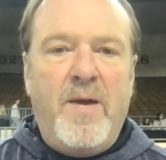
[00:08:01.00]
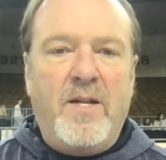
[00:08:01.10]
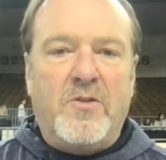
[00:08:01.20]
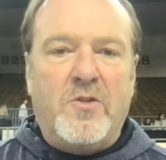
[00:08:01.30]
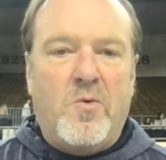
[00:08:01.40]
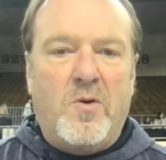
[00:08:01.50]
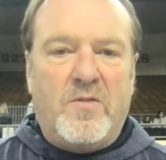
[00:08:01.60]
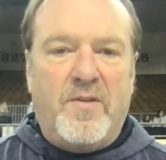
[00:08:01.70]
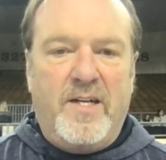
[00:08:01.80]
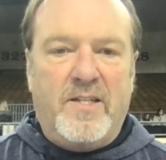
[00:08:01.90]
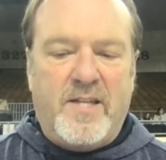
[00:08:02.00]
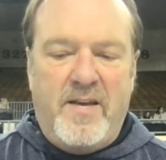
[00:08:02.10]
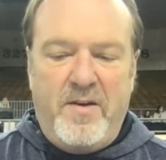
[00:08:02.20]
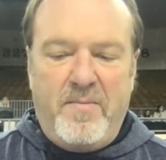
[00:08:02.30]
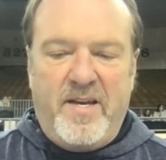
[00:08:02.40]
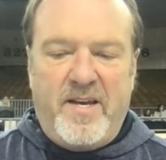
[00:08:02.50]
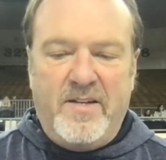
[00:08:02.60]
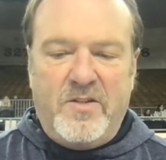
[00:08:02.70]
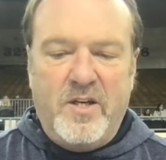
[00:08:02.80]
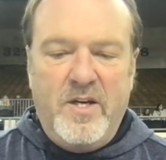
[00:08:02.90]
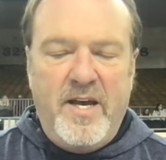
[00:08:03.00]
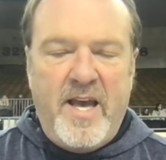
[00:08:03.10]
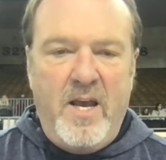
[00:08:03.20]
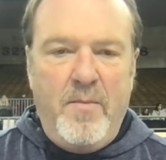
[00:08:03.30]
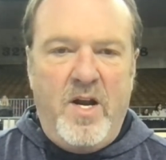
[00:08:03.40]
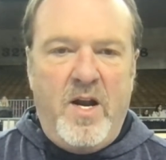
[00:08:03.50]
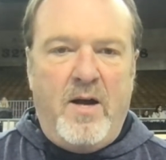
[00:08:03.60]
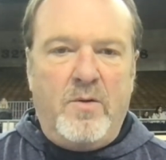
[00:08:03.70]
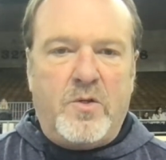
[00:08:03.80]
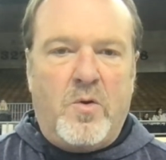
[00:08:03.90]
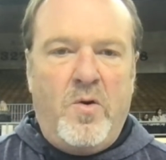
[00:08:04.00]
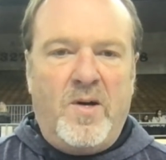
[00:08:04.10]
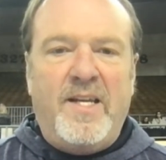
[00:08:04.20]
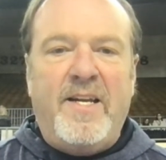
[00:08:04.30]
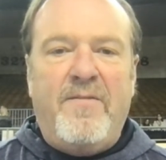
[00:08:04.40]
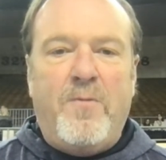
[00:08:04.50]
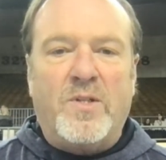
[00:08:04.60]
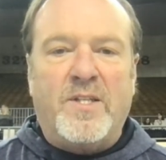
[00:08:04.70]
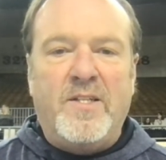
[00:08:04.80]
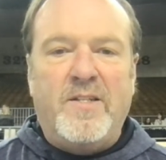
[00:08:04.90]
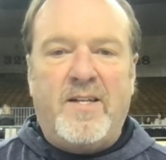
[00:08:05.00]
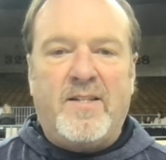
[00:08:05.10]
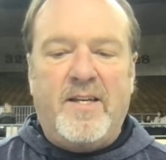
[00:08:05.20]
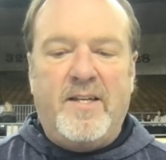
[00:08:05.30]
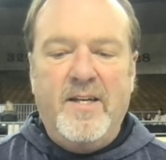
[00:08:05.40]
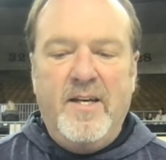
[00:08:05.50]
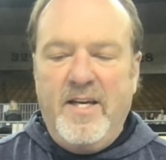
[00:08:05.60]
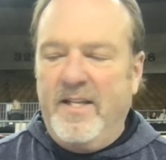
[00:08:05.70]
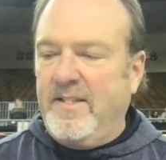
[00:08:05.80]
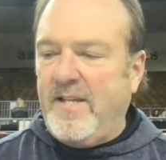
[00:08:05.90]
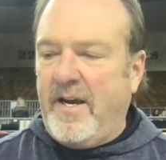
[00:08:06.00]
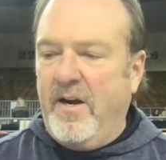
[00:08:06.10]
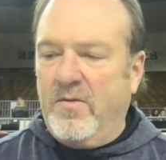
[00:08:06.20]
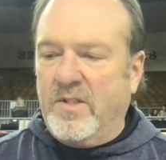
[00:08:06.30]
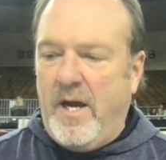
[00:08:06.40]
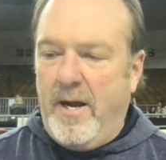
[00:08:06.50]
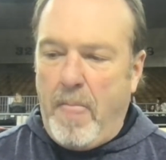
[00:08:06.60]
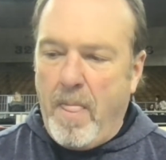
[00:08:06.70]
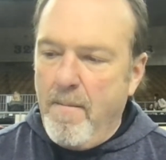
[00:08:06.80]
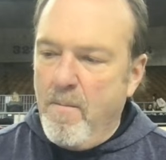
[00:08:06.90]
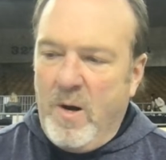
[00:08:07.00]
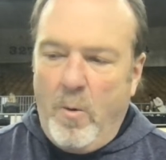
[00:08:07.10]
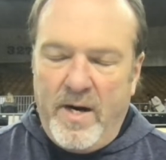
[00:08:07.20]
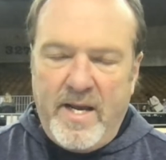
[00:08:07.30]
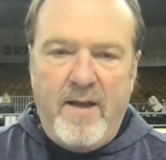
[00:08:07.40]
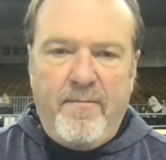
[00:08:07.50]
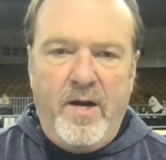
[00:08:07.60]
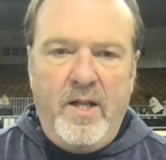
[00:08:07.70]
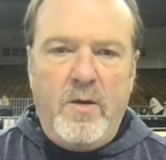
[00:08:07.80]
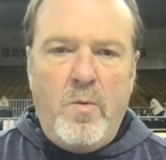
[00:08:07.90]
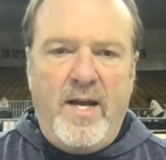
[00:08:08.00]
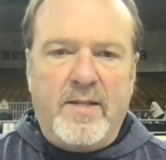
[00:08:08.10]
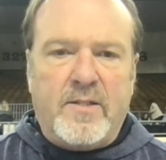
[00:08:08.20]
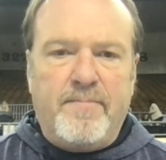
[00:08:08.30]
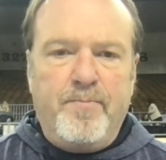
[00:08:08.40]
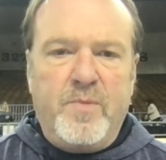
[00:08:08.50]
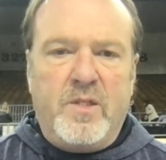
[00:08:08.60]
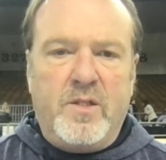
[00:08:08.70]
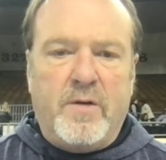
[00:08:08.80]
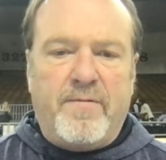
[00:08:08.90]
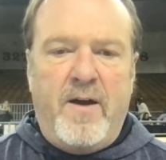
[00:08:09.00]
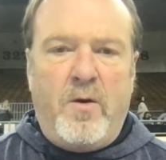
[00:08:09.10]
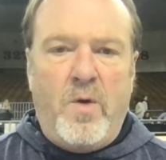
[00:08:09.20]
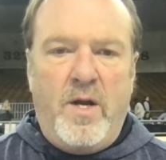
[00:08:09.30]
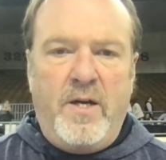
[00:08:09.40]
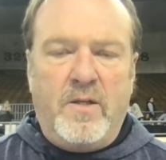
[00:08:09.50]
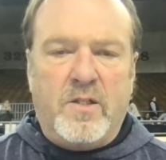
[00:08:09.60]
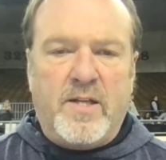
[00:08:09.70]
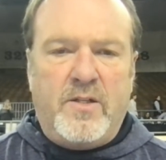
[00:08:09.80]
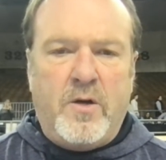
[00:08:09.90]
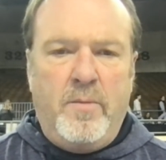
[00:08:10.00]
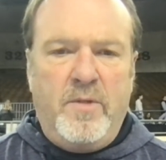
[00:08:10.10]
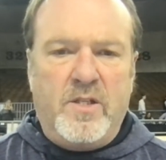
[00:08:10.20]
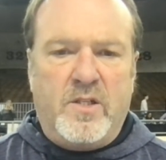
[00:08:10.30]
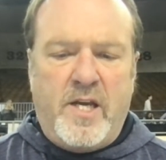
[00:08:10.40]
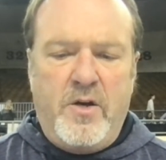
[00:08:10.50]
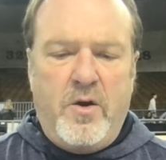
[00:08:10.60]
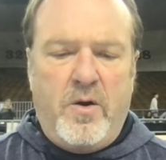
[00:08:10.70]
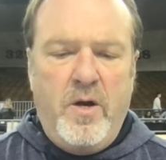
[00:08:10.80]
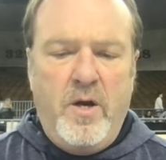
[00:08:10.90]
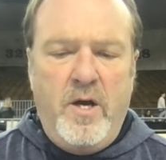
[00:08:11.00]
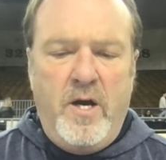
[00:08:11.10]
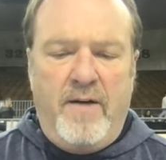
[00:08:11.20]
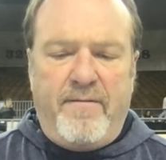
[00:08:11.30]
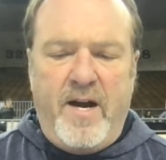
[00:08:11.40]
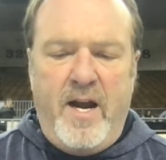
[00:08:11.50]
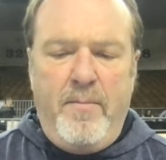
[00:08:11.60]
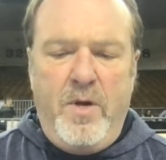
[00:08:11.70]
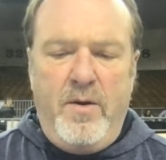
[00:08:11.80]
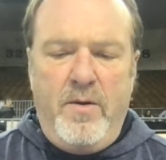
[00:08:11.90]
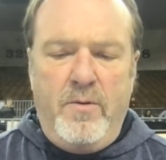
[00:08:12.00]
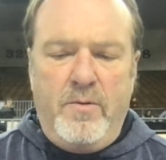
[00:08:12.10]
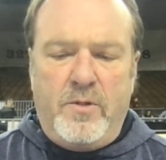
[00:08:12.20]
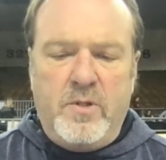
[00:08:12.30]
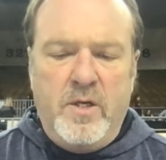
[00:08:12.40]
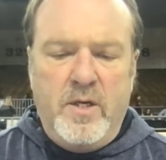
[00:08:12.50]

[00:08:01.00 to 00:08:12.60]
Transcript: and the score is very deceiving because Hammond outscored Leedy 14-0 in the second overtime. What a game for Henley West. This is our final run here at the state tournament. The senior for Hammond, who's